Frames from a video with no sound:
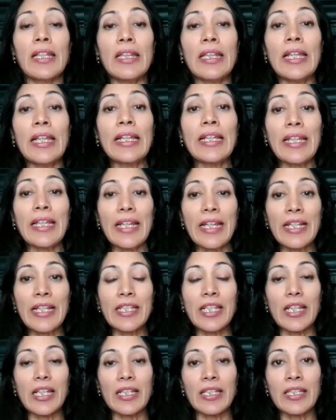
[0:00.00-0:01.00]
The link
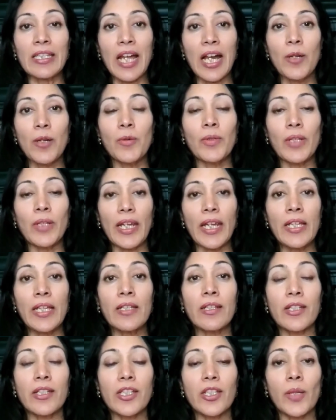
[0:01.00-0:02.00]
is down
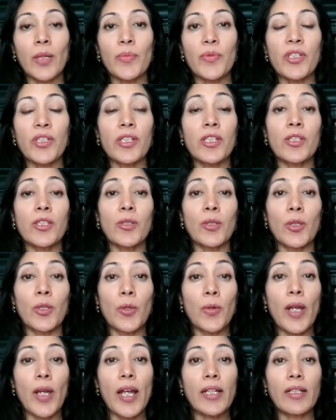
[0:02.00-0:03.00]
in the description. So
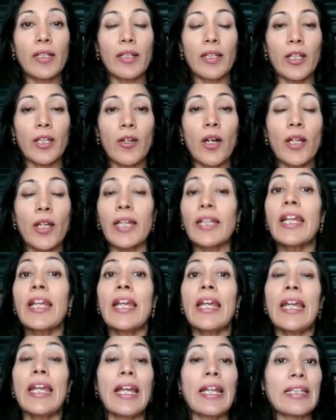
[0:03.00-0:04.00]
go ahead, click on it
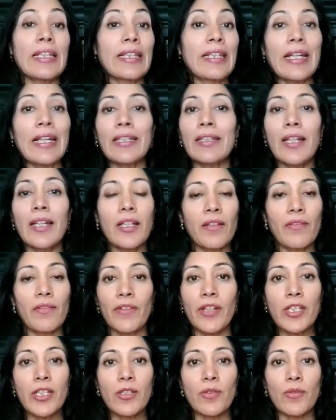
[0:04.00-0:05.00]
and get that
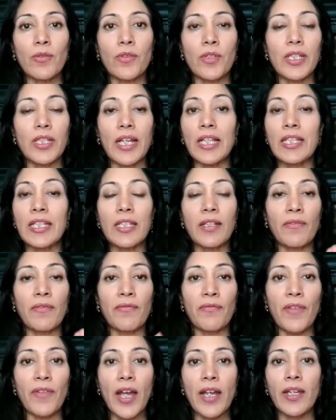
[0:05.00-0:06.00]
resource. It's a
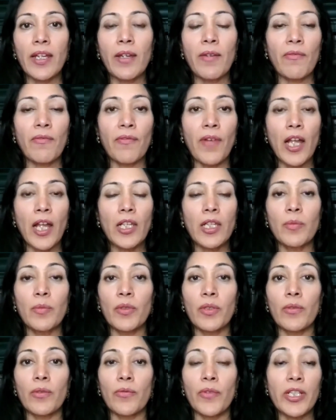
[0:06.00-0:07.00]
very
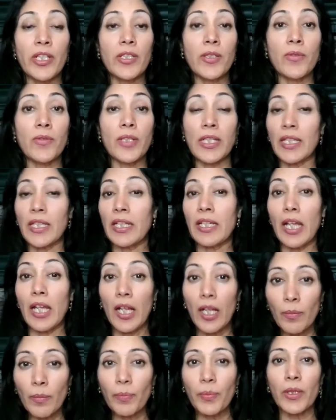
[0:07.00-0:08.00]
valuable resource that can
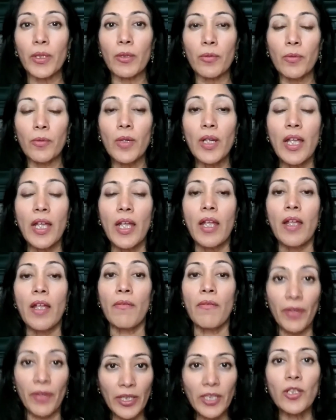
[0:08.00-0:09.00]
help you
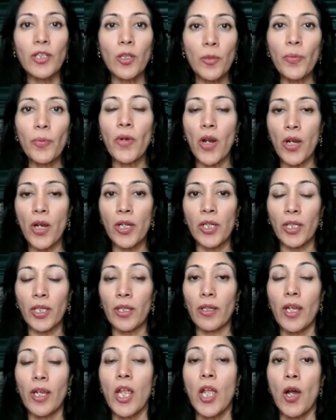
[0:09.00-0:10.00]
with your
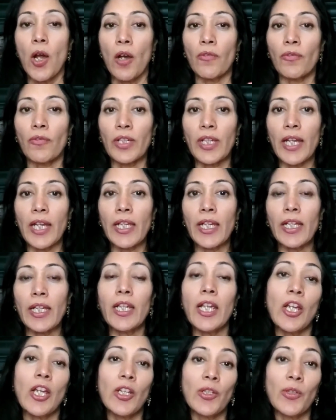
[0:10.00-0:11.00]
priority of
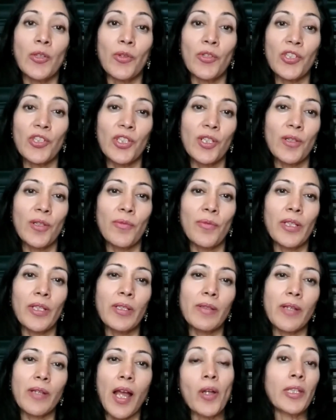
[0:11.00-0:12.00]
getting your
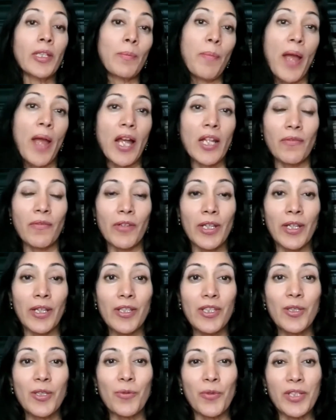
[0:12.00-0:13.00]
children on the
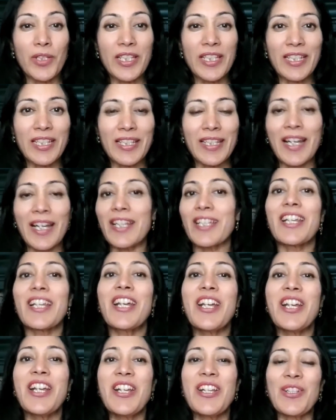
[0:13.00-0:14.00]
pathway towards success.
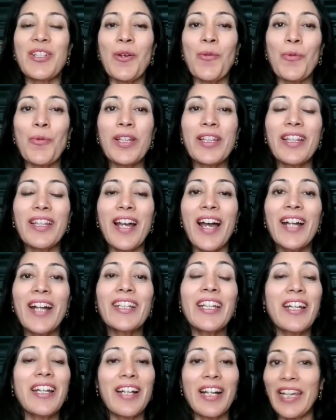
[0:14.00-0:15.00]
So with
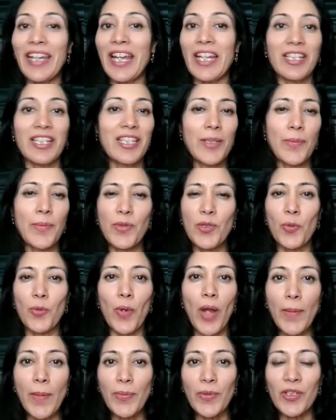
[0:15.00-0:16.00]
that, again,
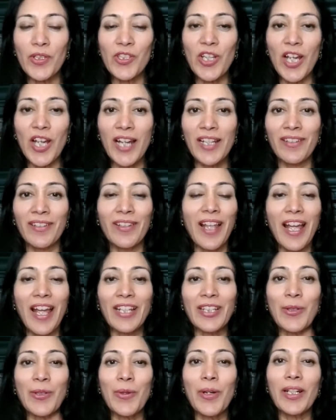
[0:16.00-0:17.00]
subscribe to the channel
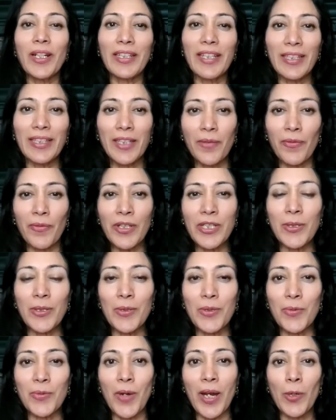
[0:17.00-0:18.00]
and go ahead and get that
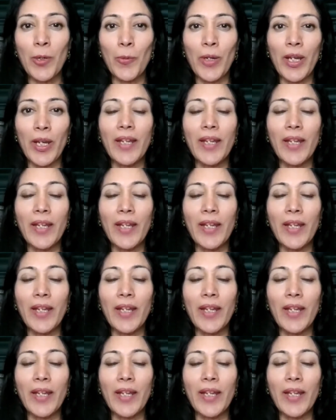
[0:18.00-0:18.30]
resource right